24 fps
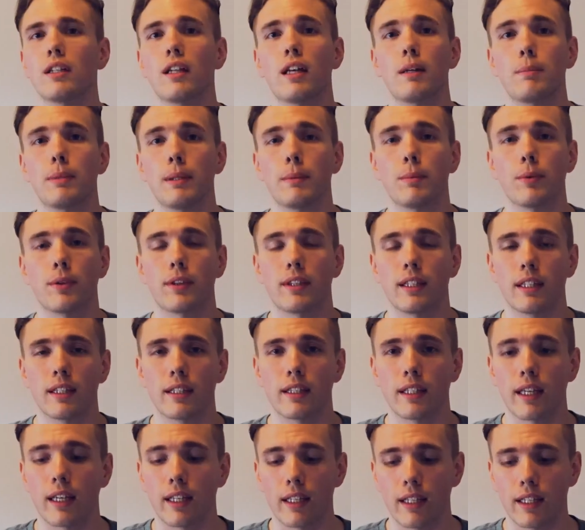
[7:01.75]
a lot of people think
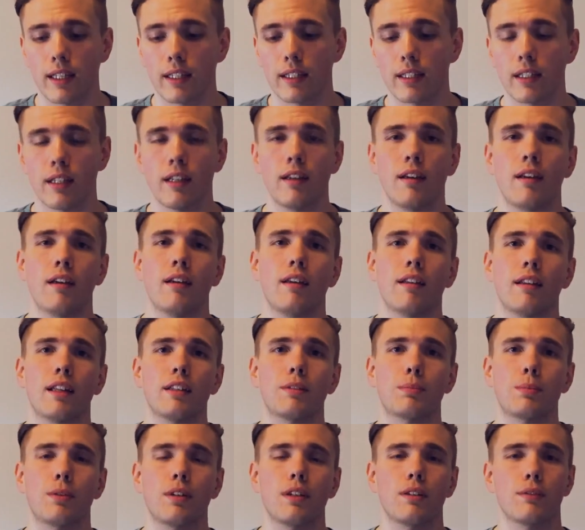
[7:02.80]
that, and
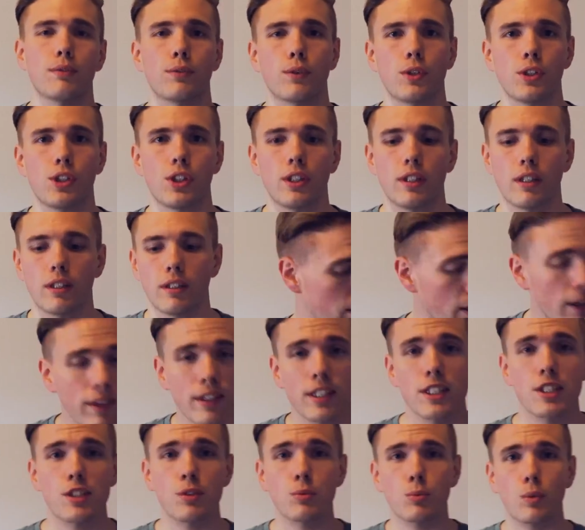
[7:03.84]
that's pretty unfortunate.
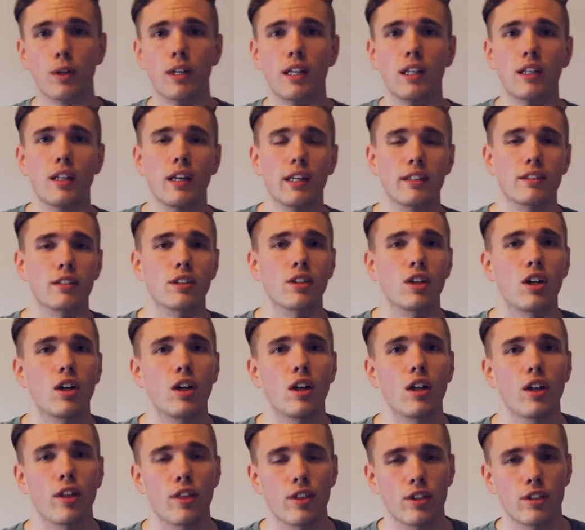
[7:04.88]
This is what I like to
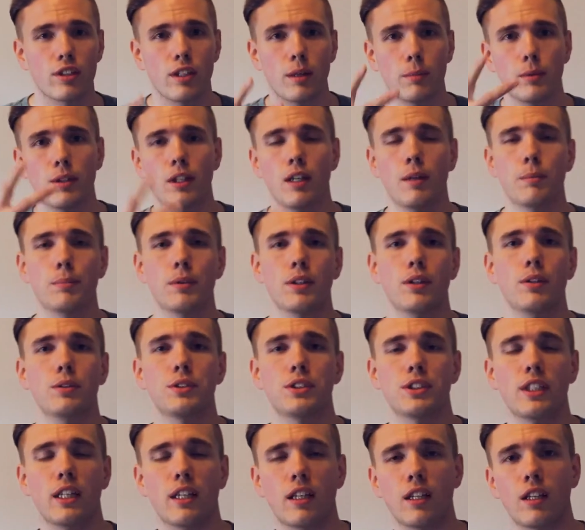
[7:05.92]
call the double
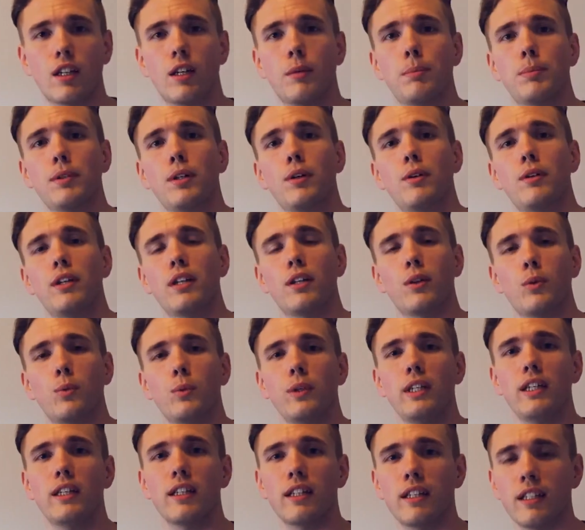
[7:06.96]
upload, second upload in a
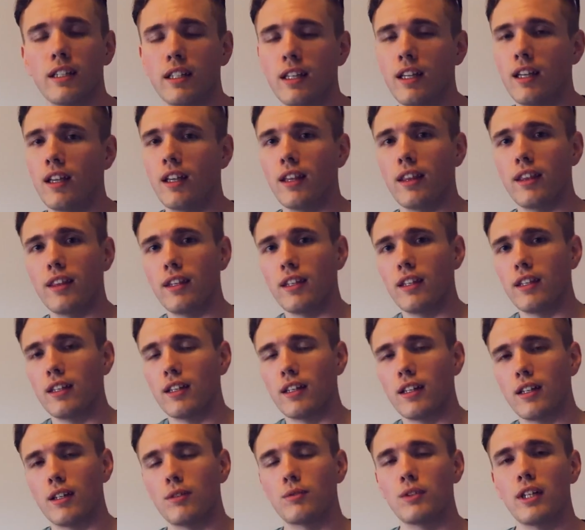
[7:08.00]
week. The
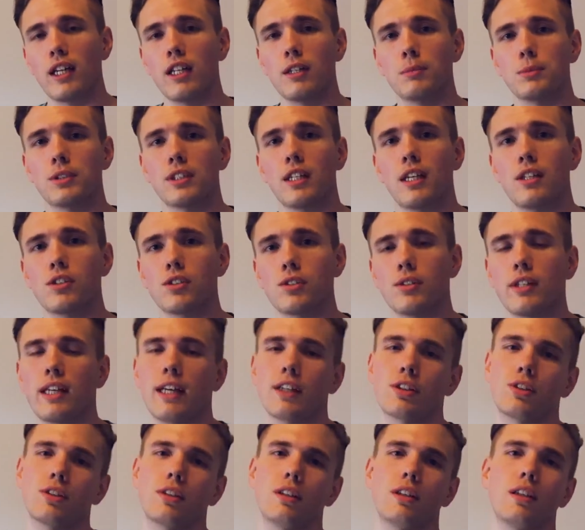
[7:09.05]
uh, random schedule,
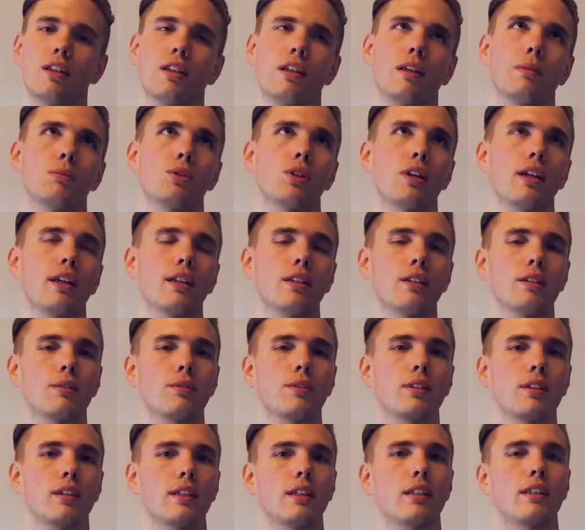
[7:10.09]
actually, I'm trying to
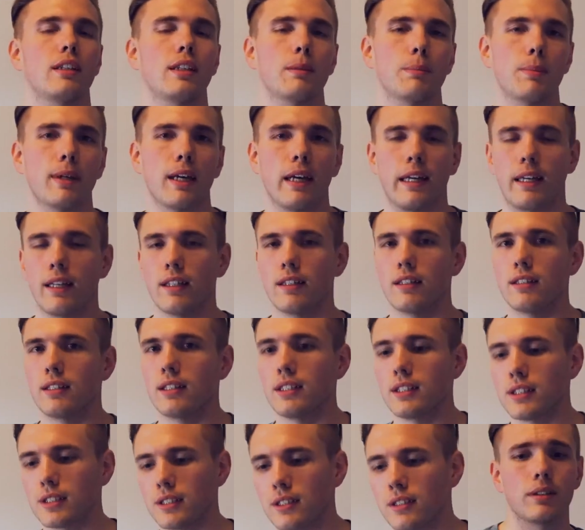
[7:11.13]
really get back into
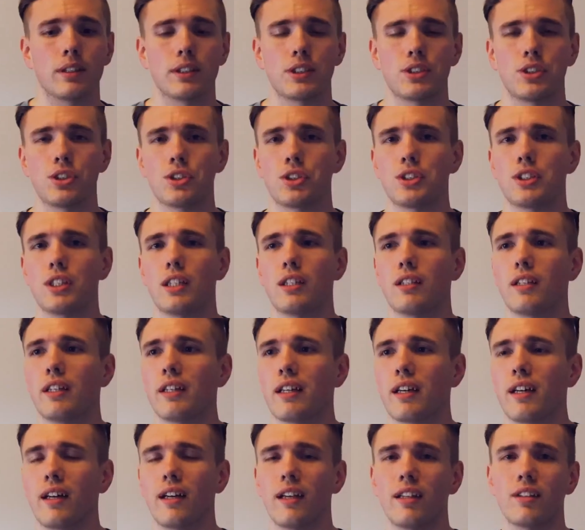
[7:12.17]
this. Let's just say,
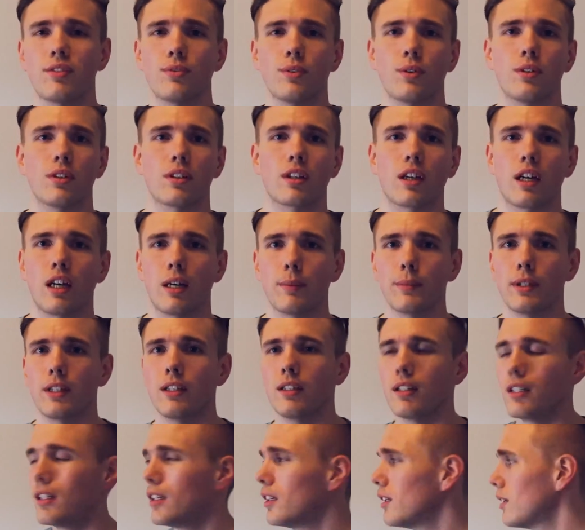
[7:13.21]
like, highest voted
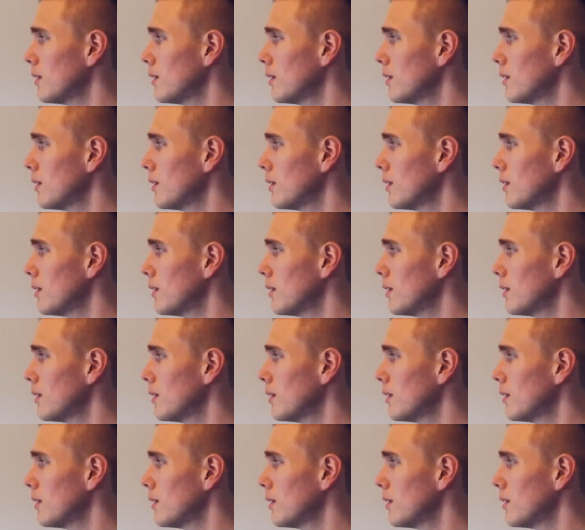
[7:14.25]
comment